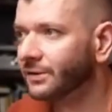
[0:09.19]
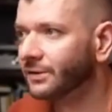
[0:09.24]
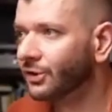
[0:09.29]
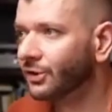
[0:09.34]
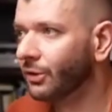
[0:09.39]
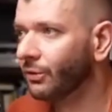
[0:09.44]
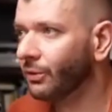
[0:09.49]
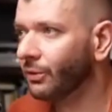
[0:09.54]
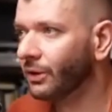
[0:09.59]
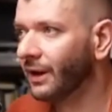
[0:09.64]

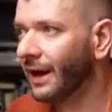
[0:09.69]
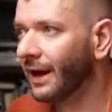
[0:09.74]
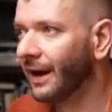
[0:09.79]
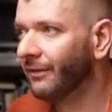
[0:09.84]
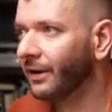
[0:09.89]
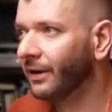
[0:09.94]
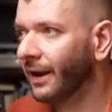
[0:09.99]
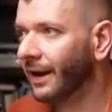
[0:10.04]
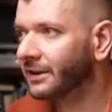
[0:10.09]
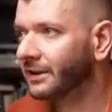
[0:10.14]
So we'll
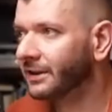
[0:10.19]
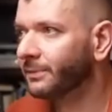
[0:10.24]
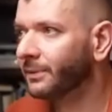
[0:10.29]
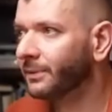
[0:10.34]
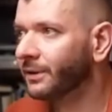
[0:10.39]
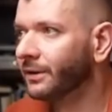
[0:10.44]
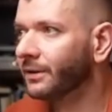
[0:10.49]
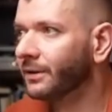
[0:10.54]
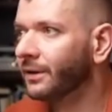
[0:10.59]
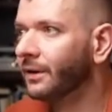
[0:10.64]
have an
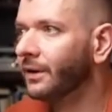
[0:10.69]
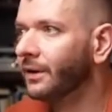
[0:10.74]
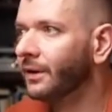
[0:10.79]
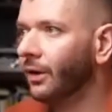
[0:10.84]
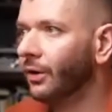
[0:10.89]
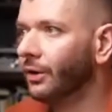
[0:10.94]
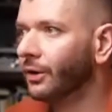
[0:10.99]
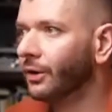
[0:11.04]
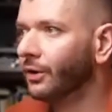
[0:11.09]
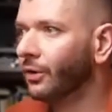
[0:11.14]
expert
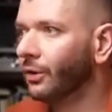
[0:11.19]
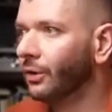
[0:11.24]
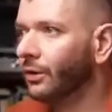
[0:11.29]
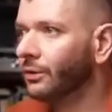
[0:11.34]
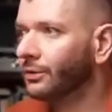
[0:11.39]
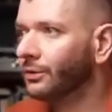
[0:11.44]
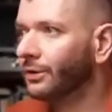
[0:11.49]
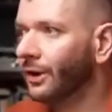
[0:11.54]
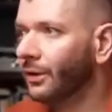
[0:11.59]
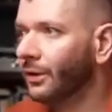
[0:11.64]
on a
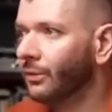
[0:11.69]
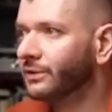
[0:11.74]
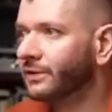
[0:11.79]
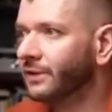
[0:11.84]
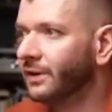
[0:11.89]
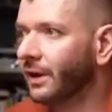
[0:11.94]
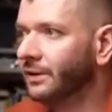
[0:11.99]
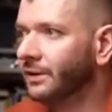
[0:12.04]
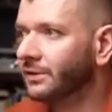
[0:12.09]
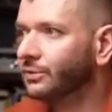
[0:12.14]
call today with
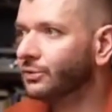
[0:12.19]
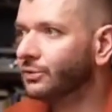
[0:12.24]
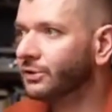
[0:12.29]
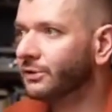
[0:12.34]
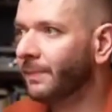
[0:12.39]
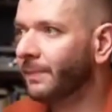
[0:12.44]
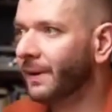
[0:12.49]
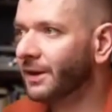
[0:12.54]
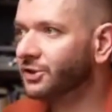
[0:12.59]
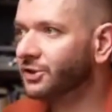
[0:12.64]
us who's
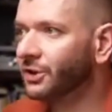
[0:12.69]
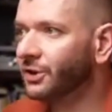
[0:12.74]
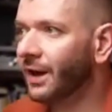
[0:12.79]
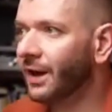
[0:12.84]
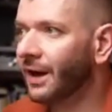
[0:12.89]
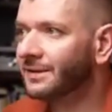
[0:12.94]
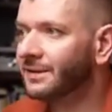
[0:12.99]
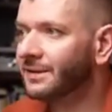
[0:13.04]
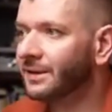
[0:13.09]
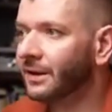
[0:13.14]

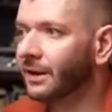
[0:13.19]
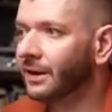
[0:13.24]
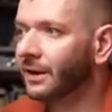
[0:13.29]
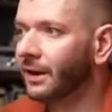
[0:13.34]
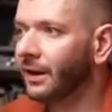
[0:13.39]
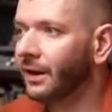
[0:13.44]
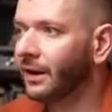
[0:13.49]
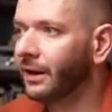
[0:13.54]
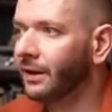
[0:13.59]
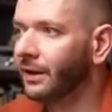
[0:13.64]
specializing
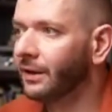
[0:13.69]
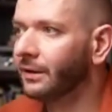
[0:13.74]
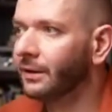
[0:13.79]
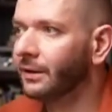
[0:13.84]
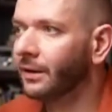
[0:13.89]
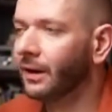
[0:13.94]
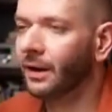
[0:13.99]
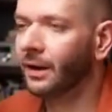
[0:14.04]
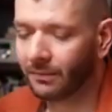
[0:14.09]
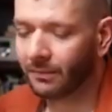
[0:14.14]

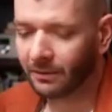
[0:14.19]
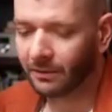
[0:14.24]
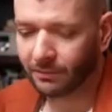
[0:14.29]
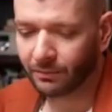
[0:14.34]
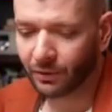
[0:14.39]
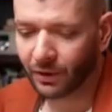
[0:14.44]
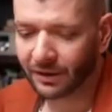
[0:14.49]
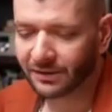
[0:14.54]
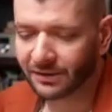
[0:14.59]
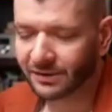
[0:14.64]
in
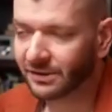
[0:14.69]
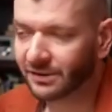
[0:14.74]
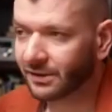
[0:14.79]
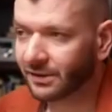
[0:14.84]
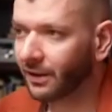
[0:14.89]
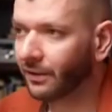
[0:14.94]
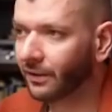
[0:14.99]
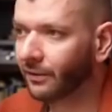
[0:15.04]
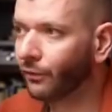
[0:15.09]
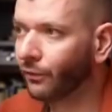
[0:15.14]
payment
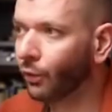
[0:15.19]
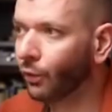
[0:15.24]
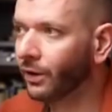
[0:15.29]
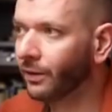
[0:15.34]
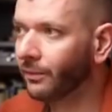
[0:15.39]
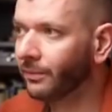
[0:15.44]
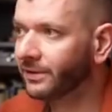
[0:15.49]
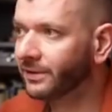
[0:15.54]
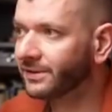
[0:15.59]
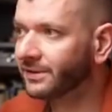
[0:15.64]
processing for
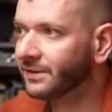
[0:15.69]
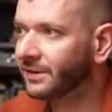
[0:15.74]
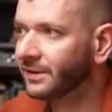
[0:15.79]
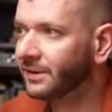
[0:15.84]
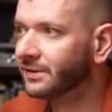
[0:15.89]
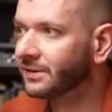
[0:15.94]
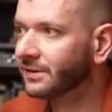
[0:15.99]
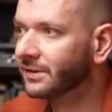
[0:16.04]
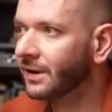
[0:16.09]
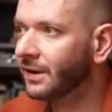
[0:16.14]
the
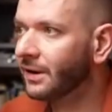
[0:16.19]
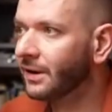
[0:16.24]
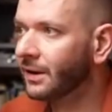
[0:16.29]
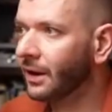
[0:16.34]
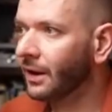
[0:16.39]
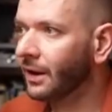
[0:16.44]
businesses.